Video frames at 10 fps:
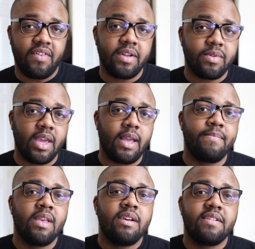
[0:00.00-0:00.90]
final
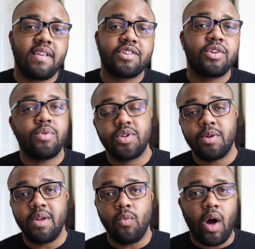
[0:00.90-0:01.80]
game was actually going
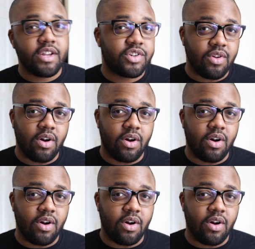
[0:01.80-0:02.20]
to be Watch